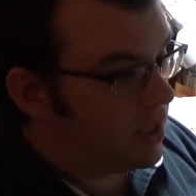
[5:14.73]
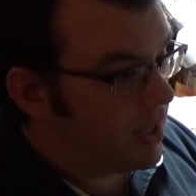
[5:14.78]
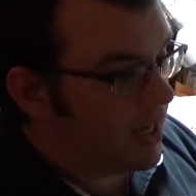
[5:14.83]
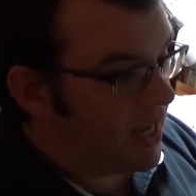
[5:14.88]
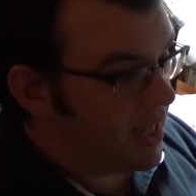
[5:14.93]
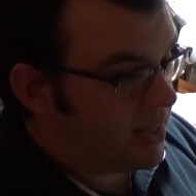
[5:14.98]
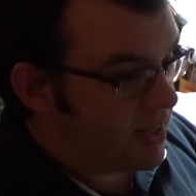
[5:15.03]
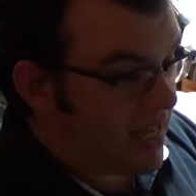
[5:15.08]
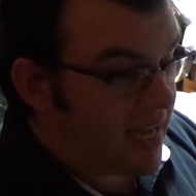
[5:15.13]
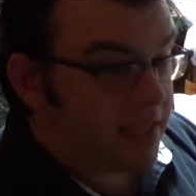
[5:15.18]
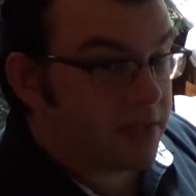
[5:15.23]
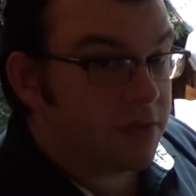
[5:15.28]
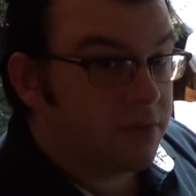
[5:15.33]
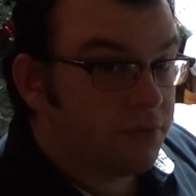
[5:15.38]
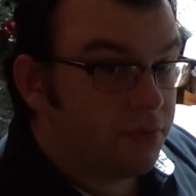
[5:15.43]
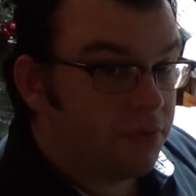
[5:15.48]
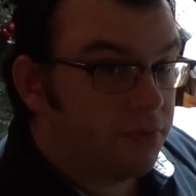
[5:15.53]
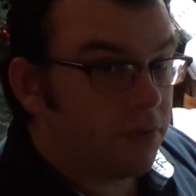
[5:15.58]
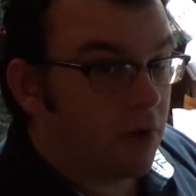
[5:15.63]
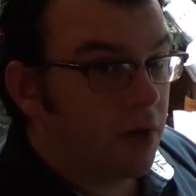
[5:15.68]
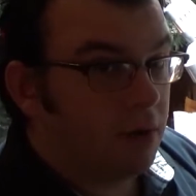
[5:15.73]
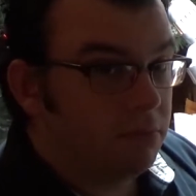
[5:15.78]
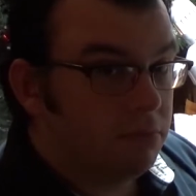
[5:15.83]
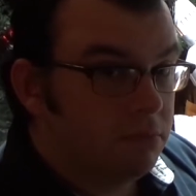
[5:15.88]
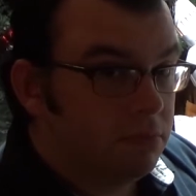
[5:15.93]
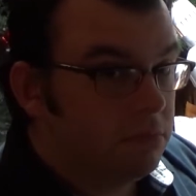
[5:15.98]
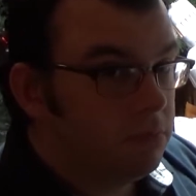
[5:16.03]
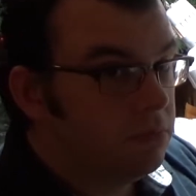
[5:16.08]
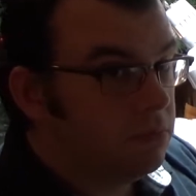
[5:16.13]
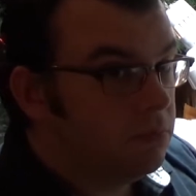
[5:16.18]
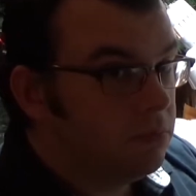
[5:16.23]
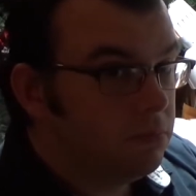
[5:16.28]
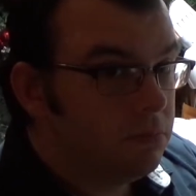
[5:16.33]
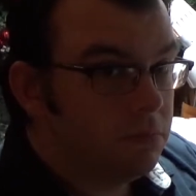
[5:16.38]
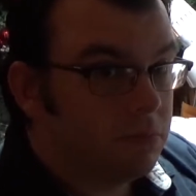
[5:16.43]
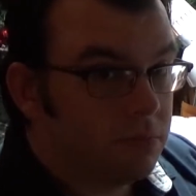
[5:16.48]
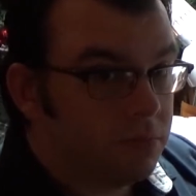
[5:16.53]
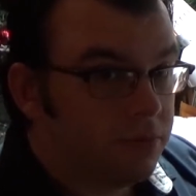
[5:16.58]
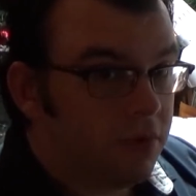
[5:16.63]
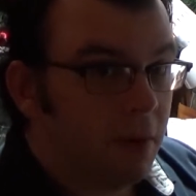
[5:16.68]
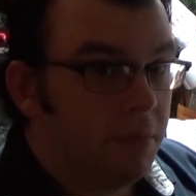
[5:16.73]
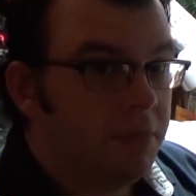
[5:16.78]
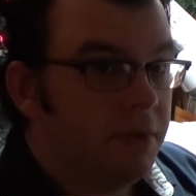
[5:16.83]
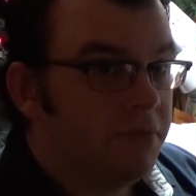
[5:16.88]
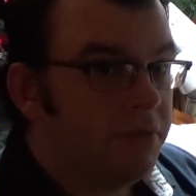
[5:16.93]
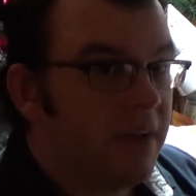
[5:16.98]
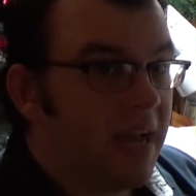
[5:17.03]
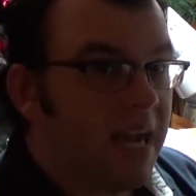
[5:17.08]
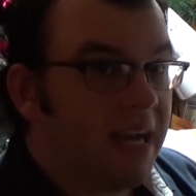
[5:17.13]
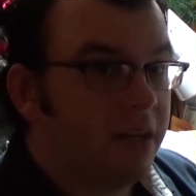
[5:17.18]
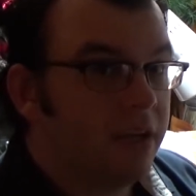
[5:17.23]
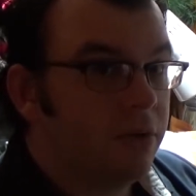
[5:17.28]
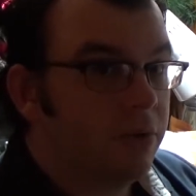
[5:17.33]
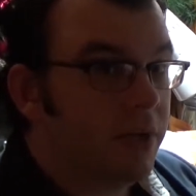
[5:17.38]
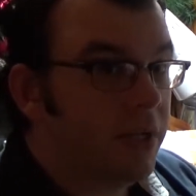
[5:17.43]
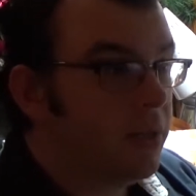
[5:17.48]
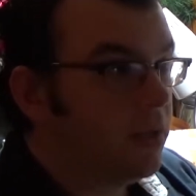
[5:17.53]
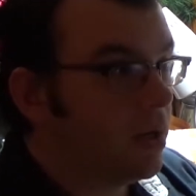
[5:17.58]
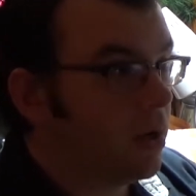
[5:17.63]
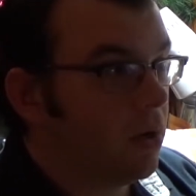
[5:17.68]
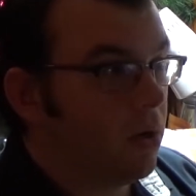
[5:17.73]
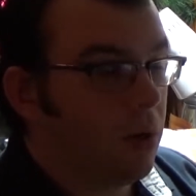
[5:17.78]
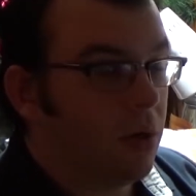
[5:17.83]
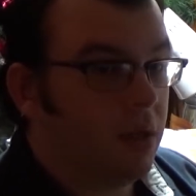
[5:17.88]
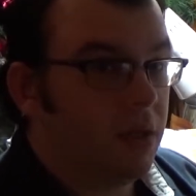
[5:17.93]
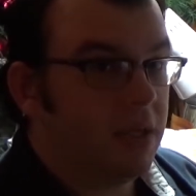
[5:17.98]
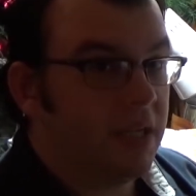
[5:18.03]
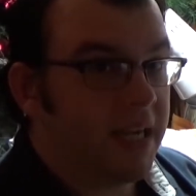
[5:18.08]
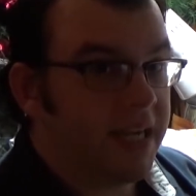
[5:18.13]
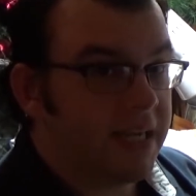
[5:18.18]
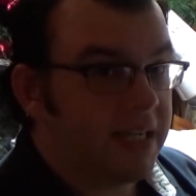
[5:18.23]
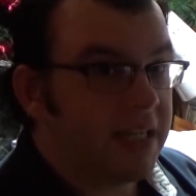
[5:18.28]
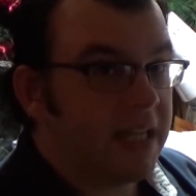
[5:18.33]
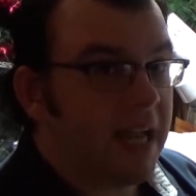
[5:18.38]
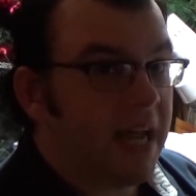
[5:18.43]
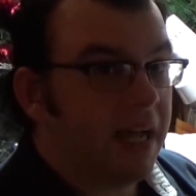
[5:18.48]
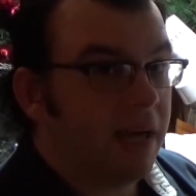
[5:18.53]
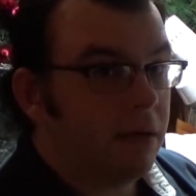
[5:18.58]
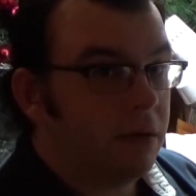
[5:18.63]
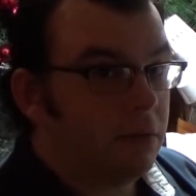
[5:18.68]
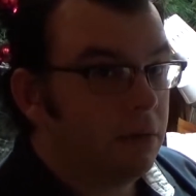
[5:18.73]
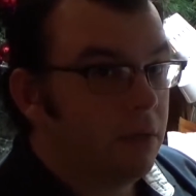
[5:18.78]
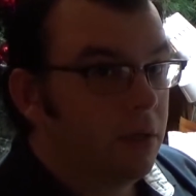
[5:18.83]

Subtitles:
And that's from the factory. They're all like that.